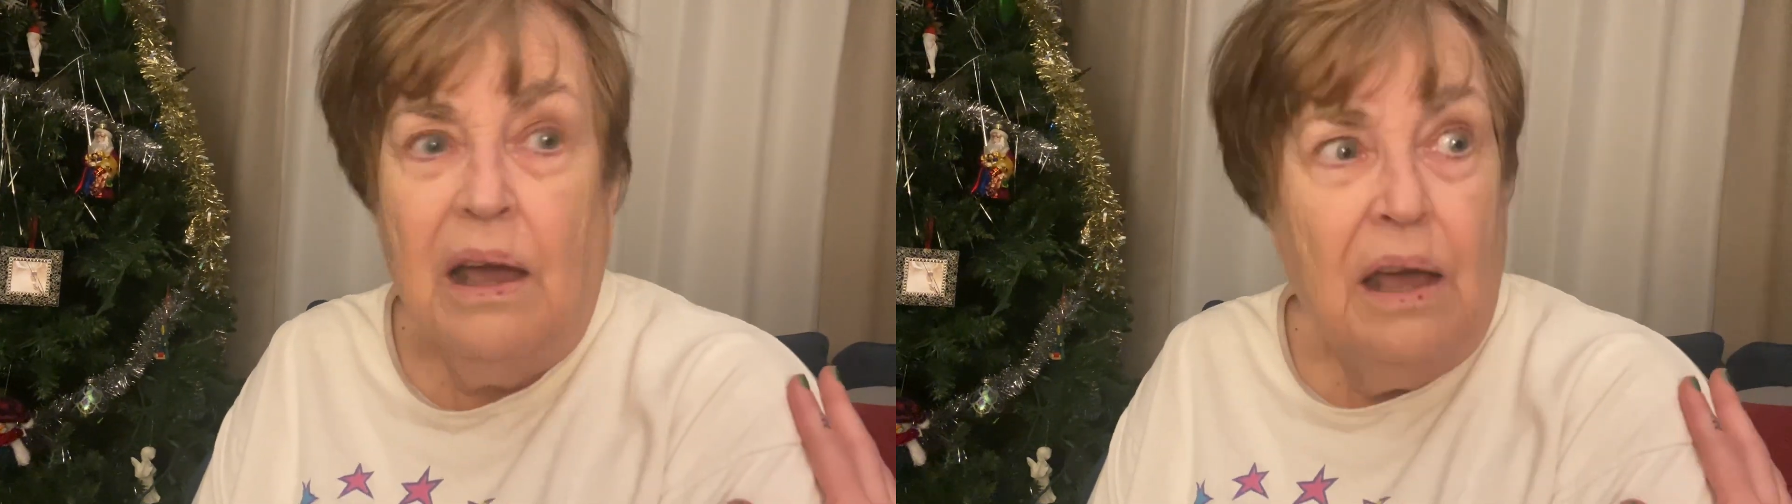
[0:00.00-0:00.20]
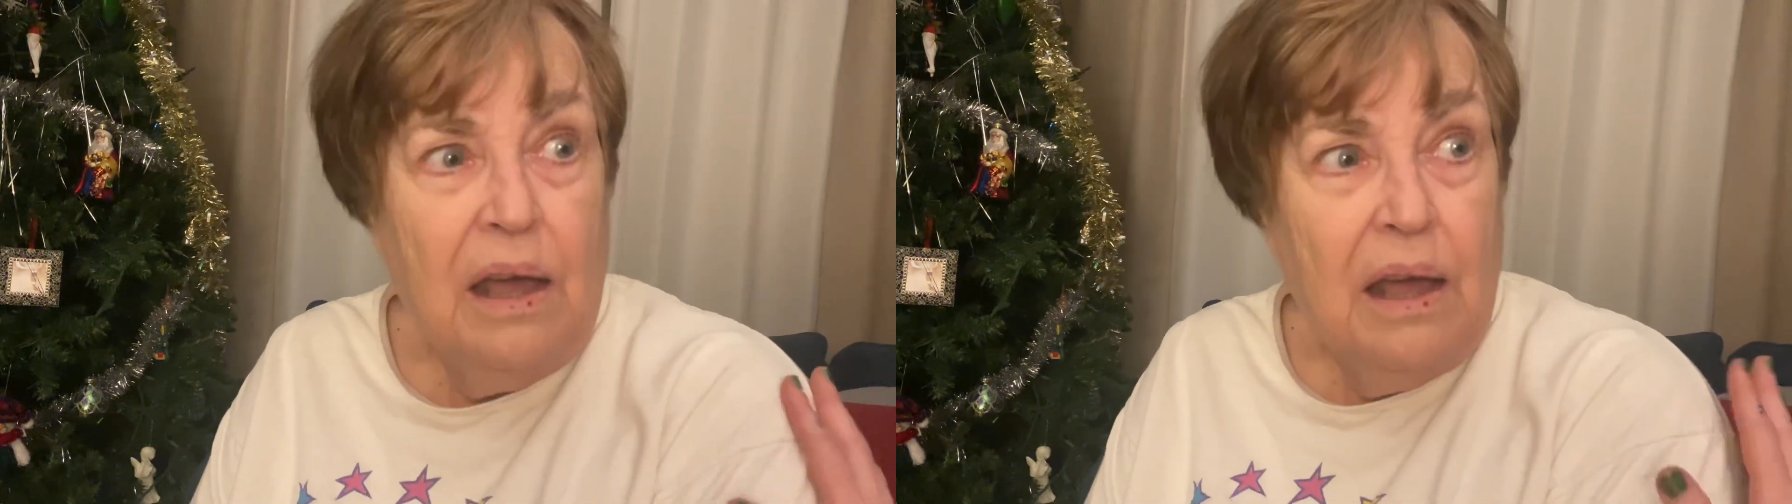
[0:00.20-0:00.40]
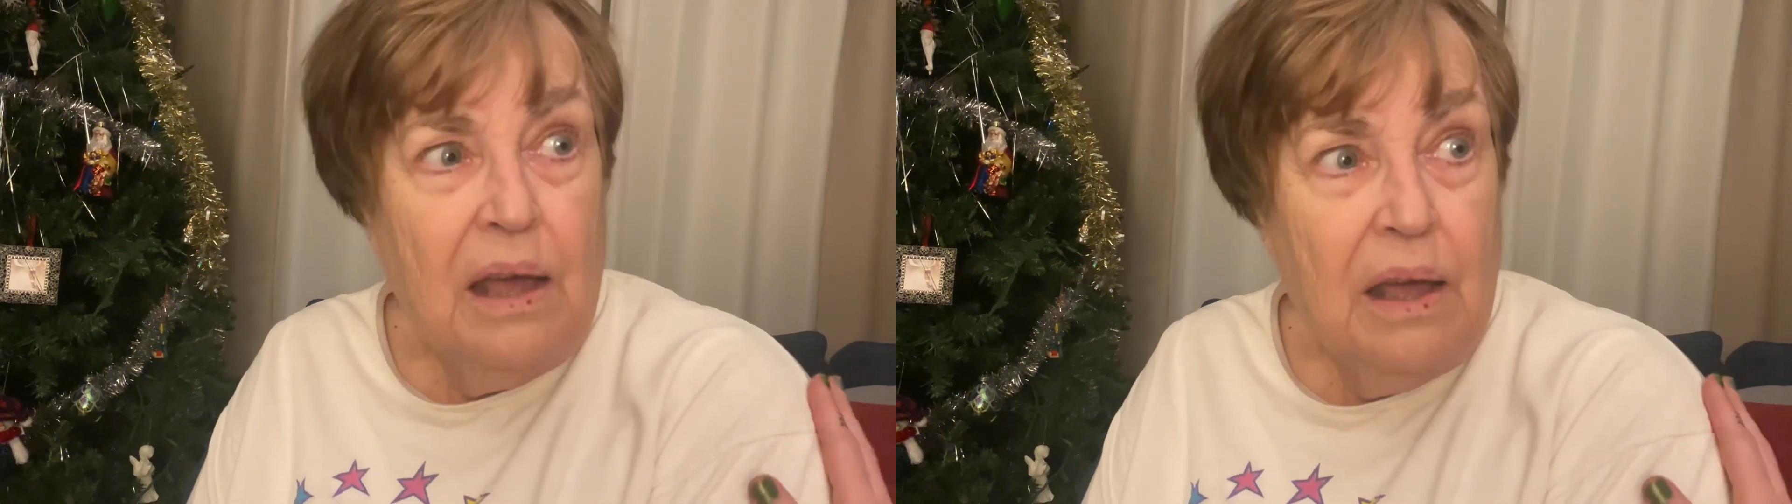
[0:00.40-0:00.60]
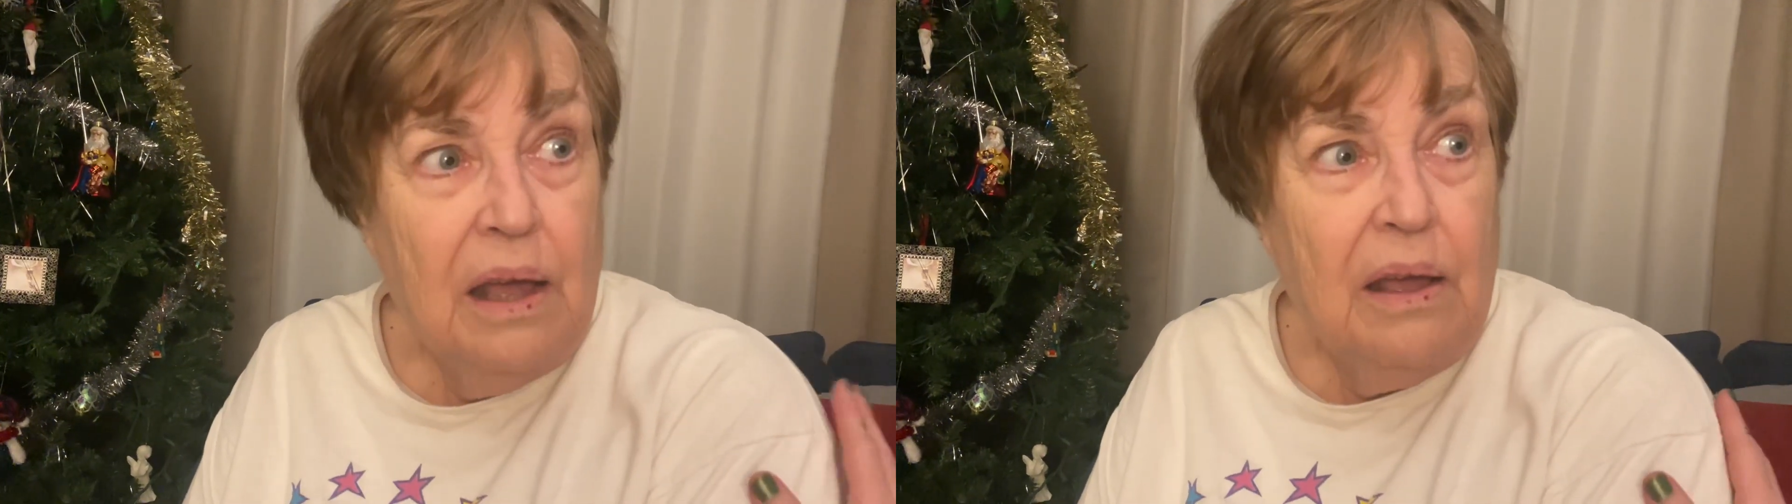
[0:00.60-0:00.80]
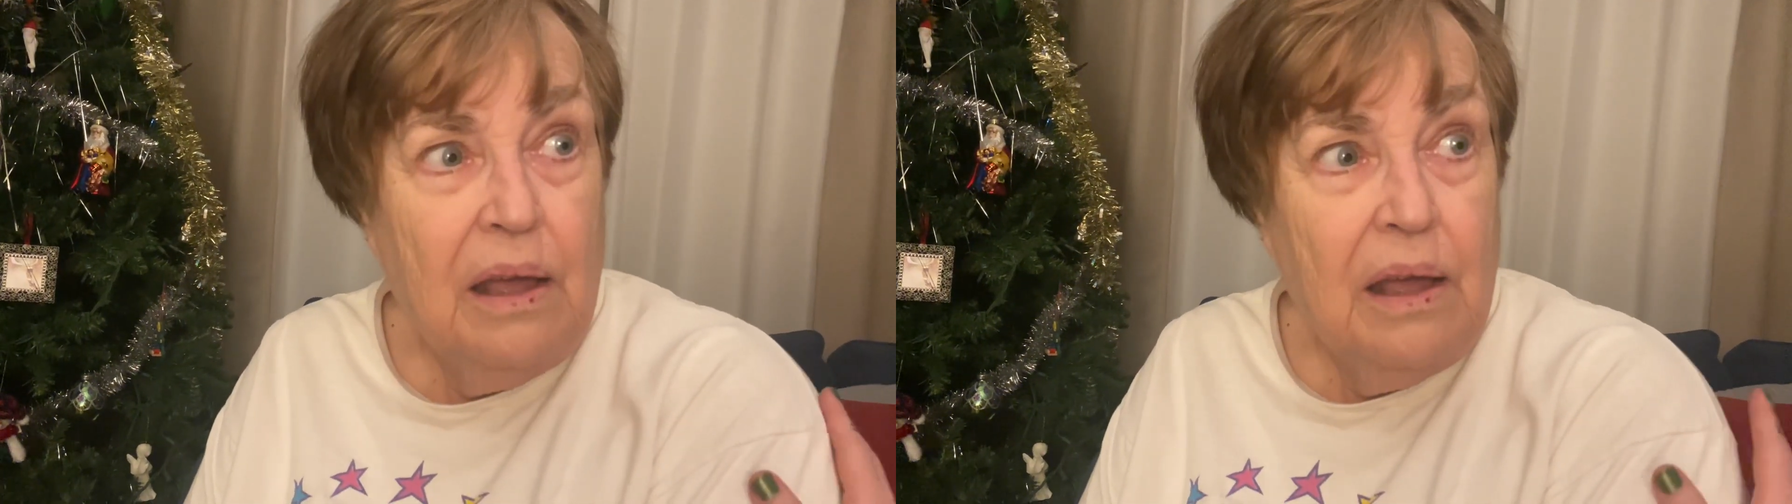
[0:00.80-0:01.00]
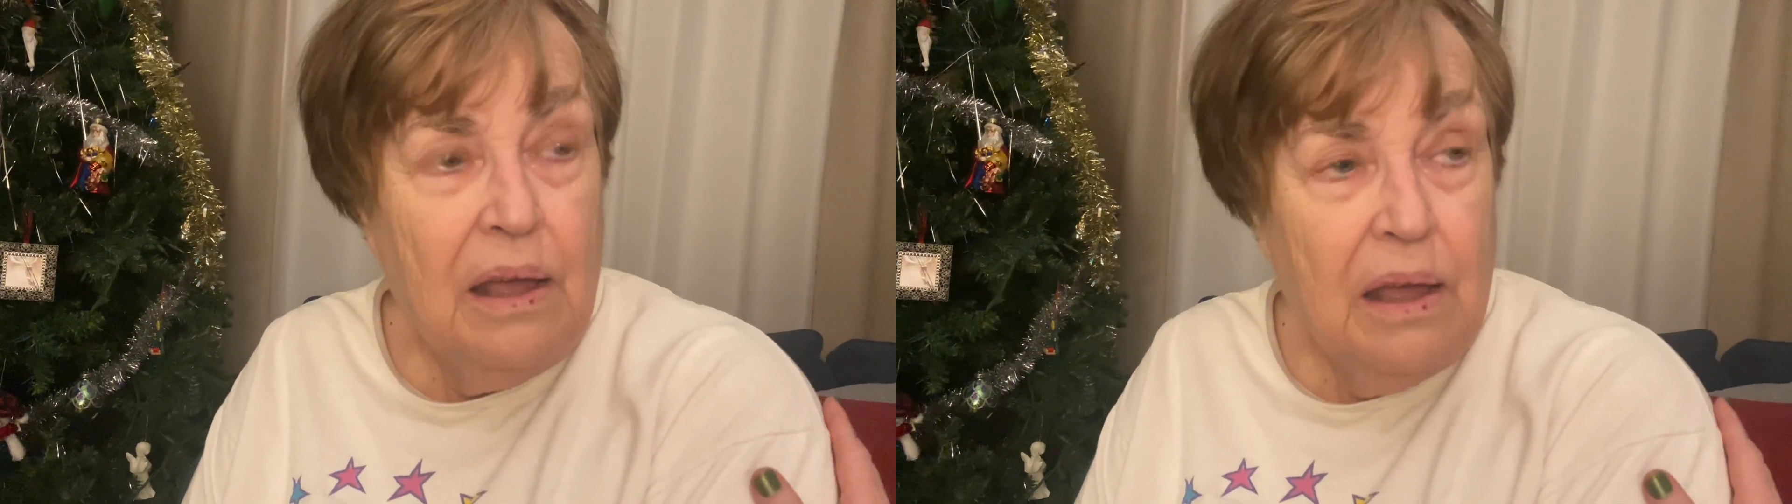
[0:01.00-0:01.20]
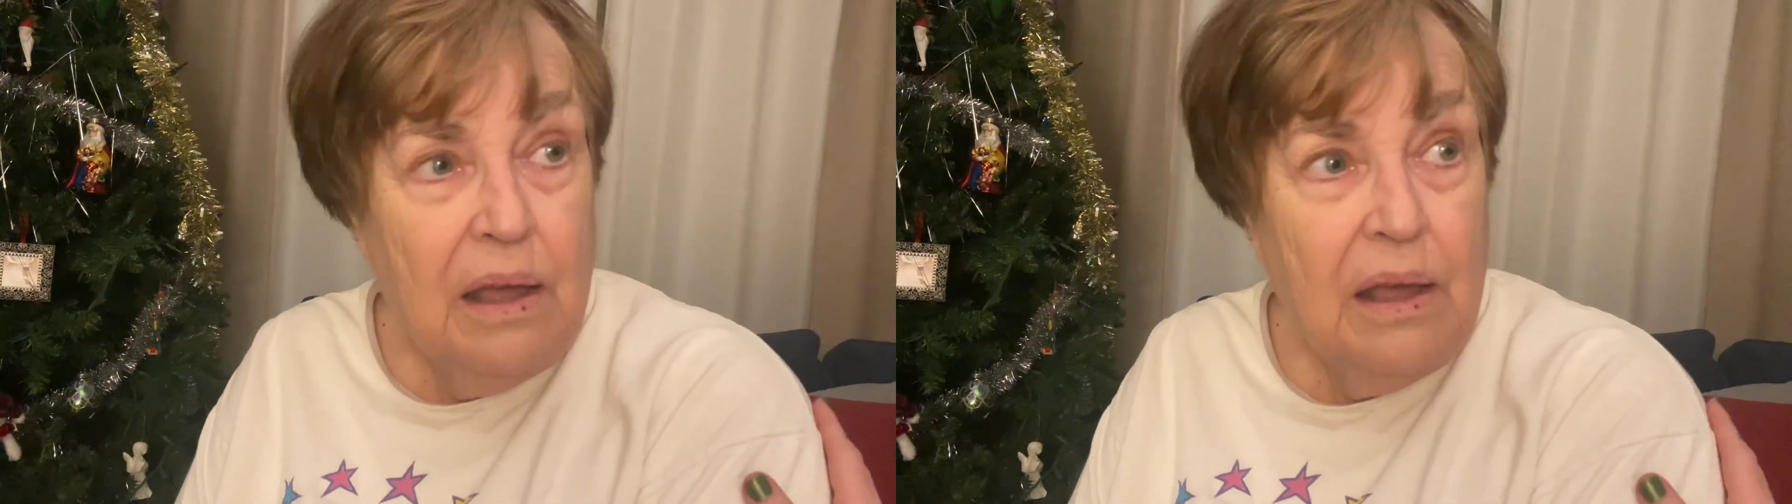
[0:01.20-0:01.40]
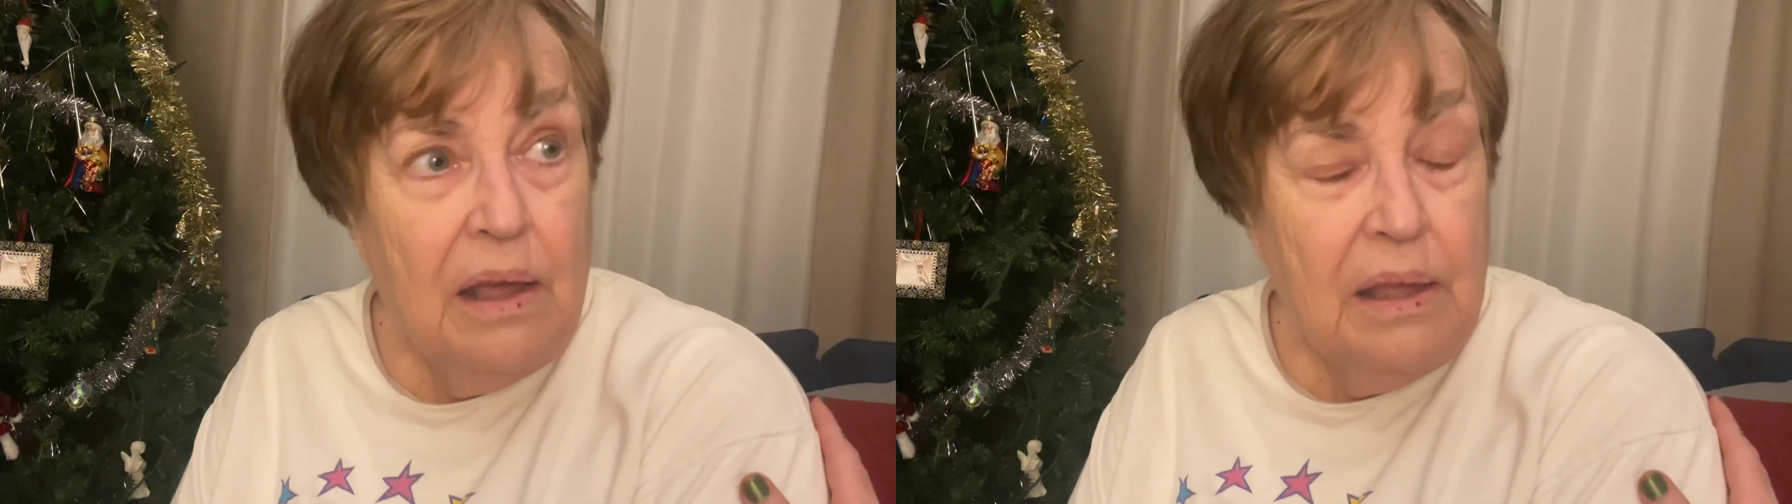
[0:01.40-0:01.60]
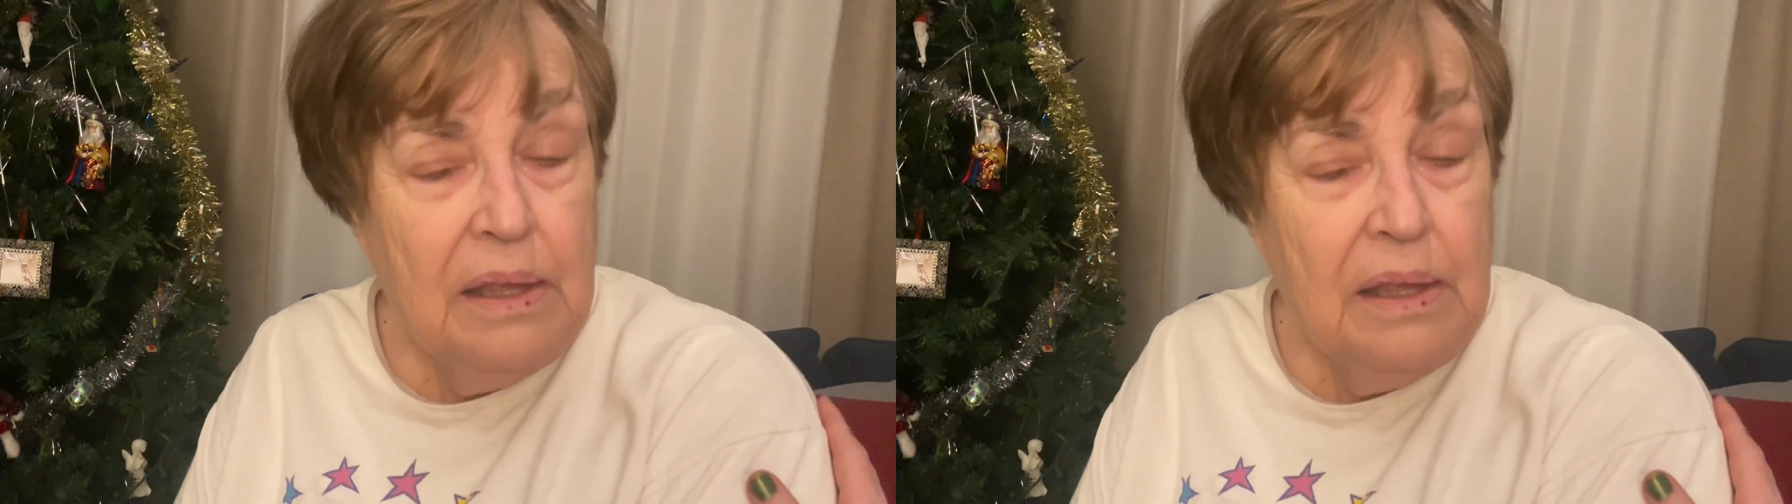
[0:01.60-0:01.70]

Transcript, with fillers: the very first one.